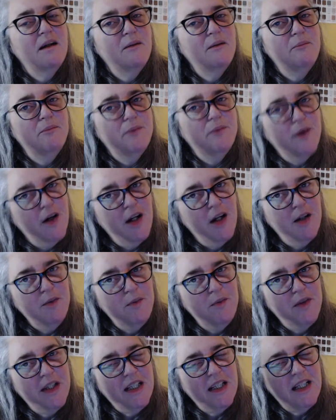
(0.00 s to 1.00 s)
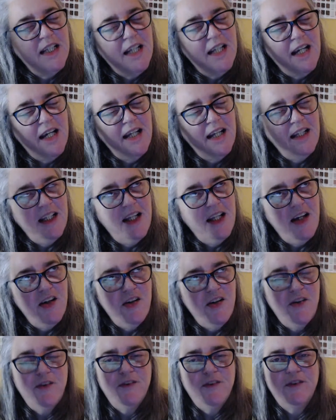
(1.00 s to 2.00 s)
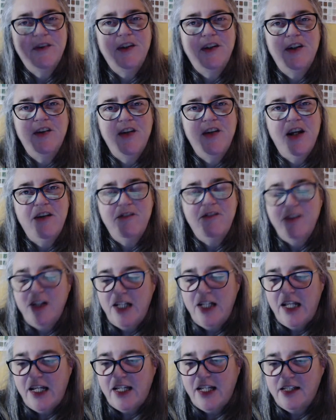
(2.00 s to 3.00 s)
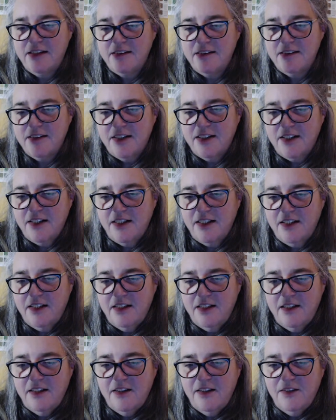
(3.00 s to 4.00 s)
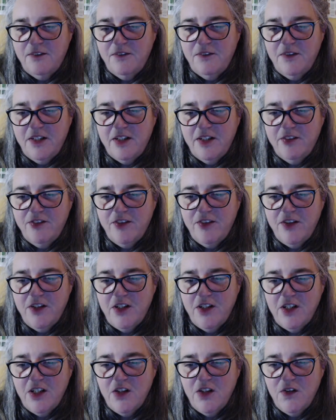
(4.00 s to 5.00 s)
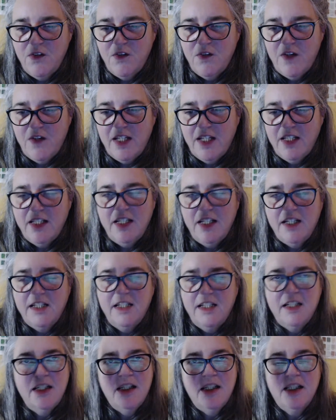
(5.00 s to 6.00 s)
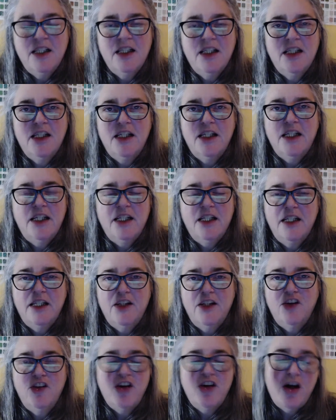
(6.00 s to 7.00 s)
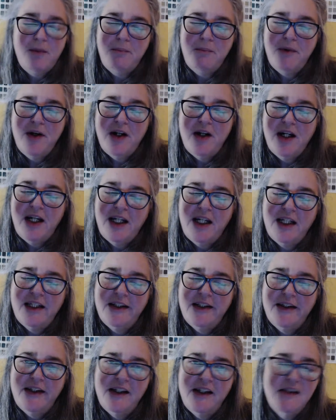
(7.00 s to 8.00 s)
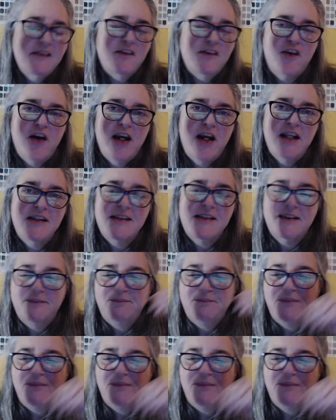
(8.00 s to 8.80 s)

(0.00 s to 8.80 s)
Bronwyn, hello. You're never late. Whenever you can drop by, it's great.